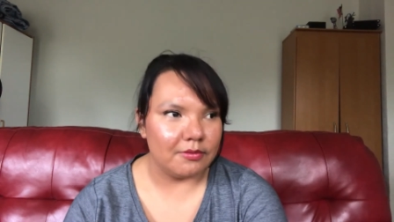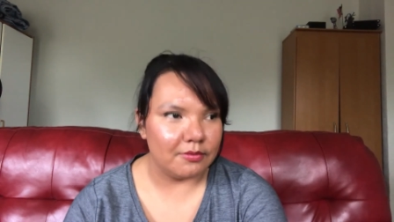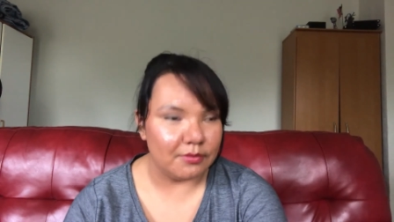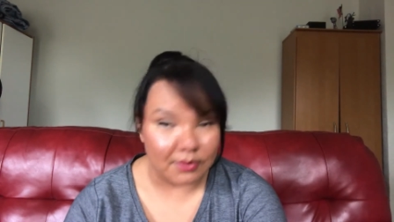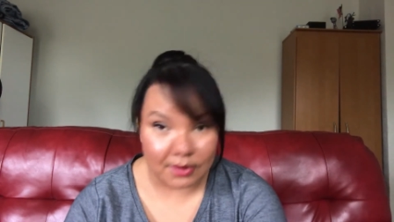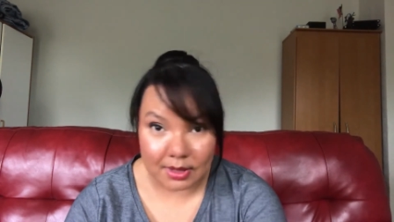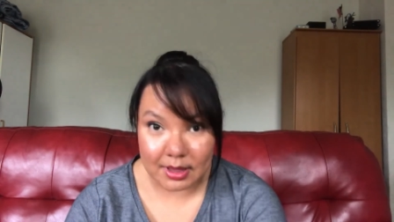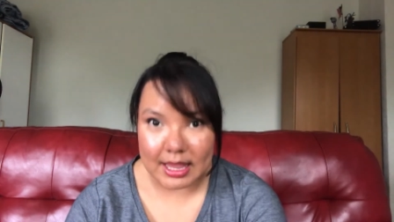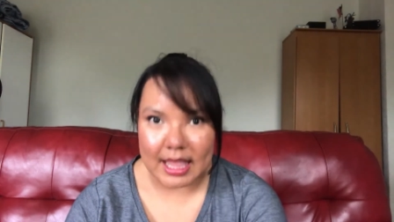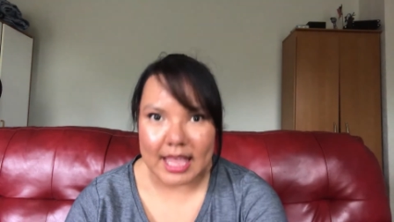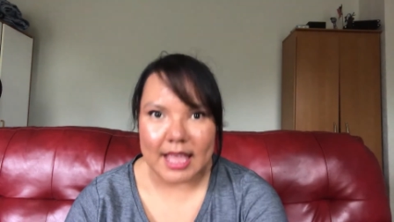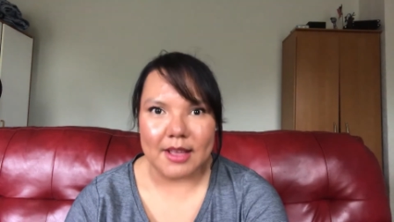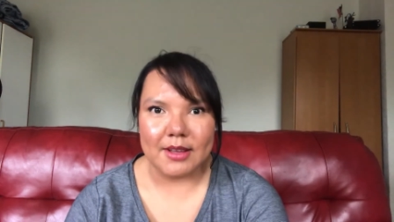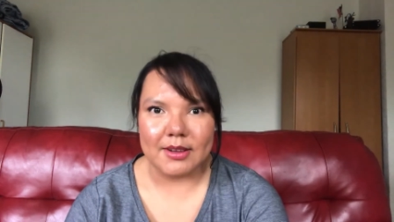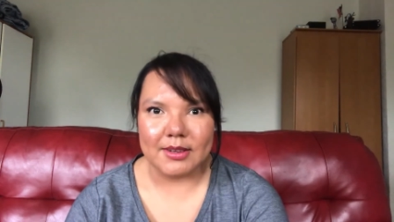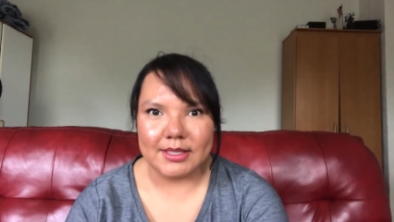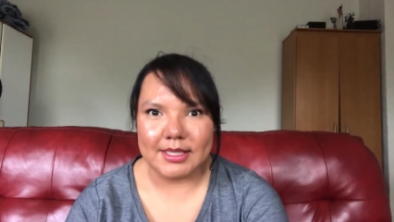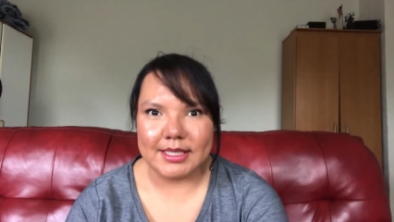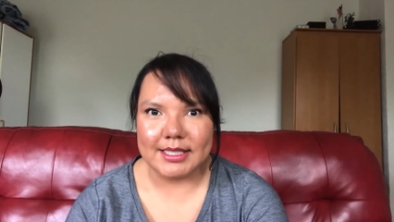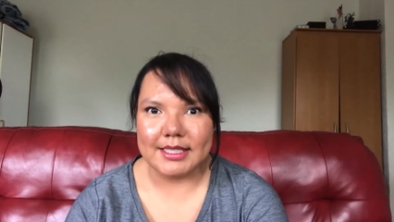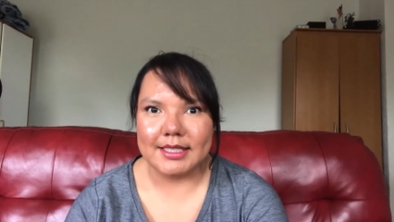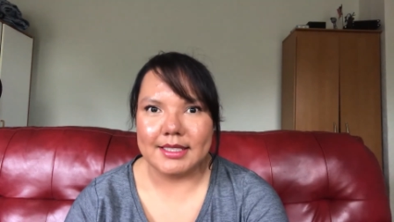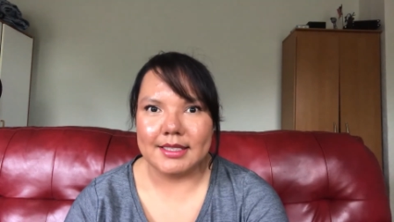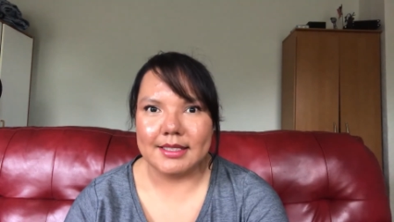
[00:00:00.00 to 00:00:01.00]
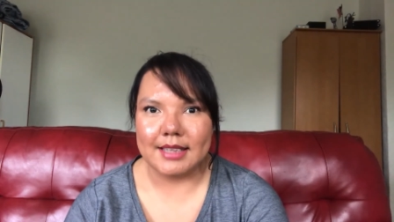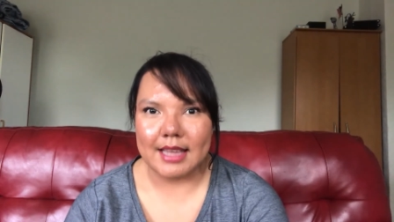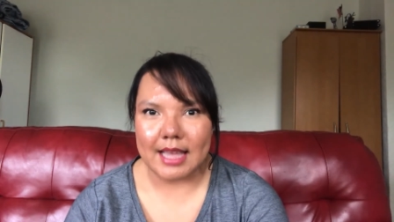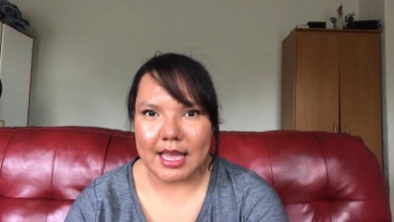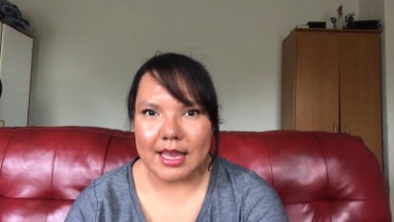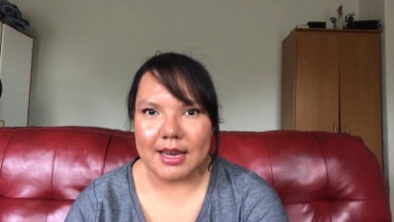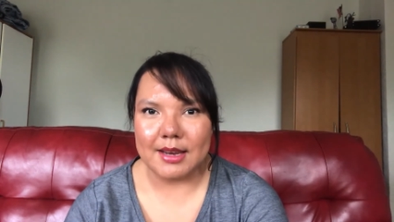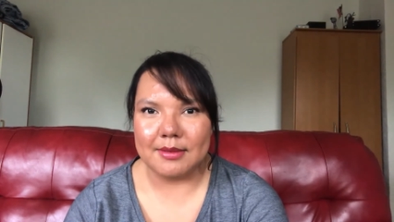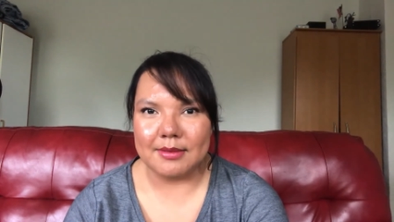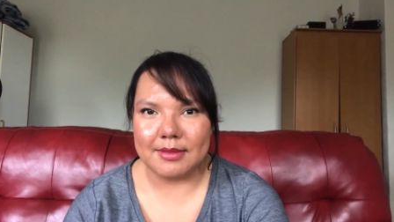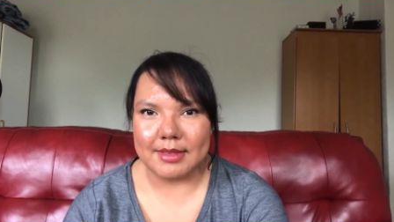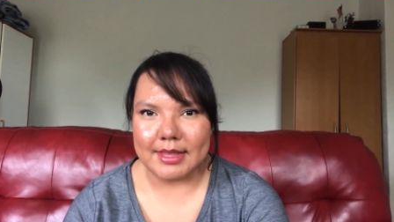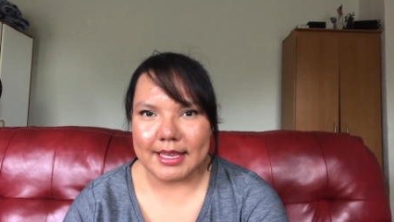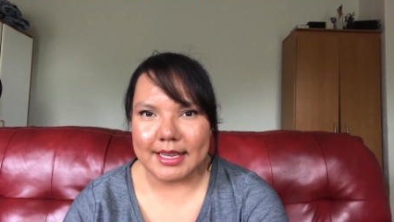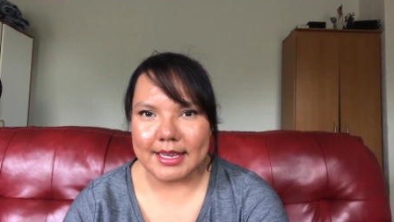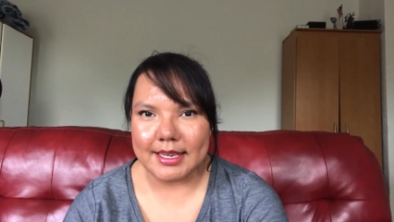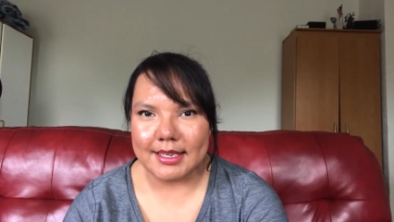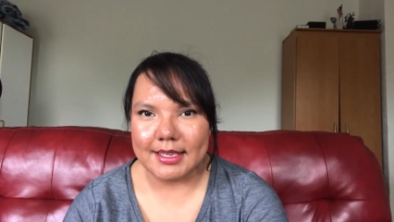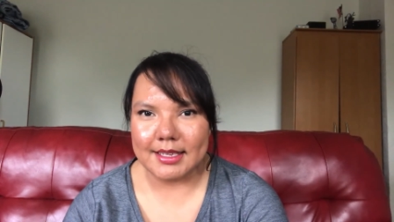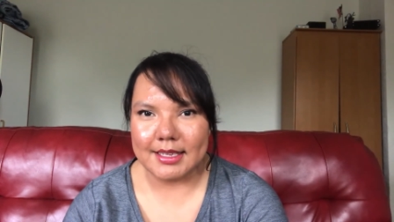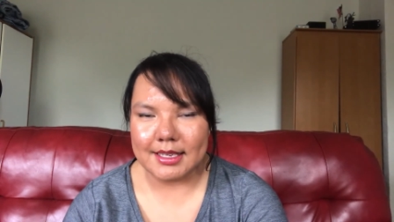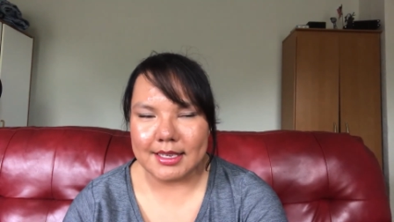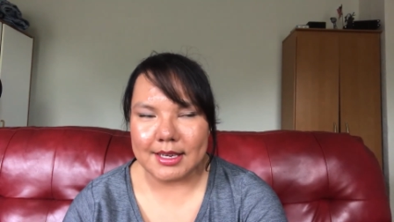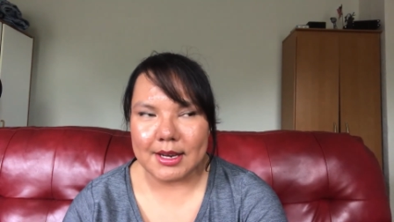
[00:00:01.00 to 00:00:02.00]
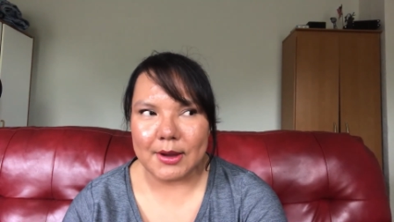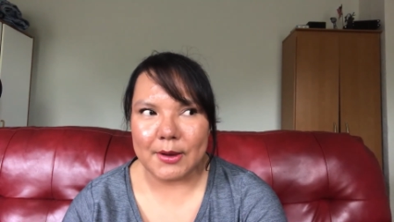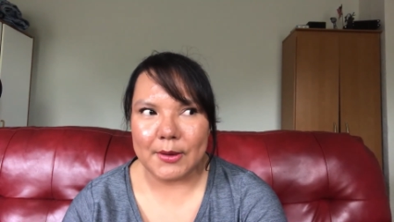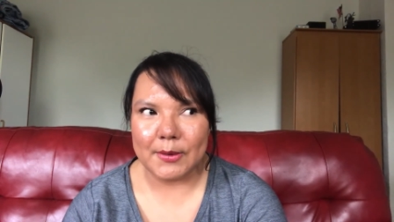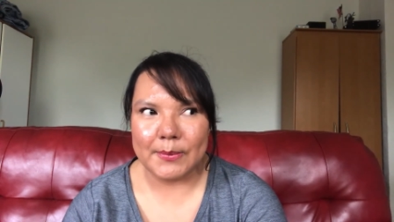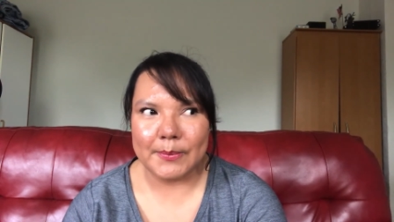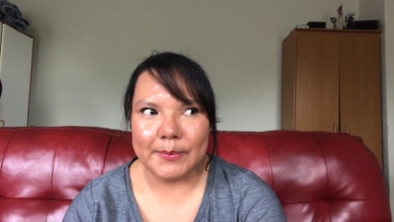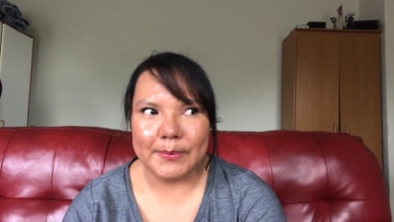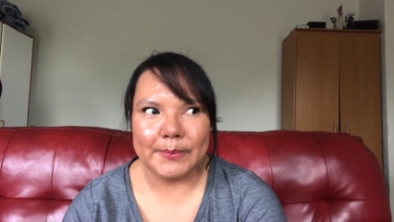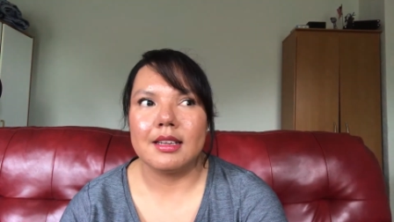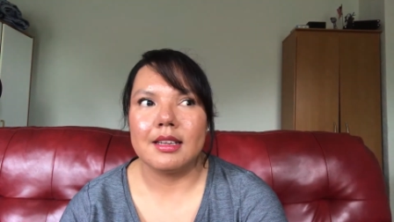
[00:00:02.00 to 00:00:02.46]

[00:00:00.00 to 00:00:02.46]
full out kind of thing, you know.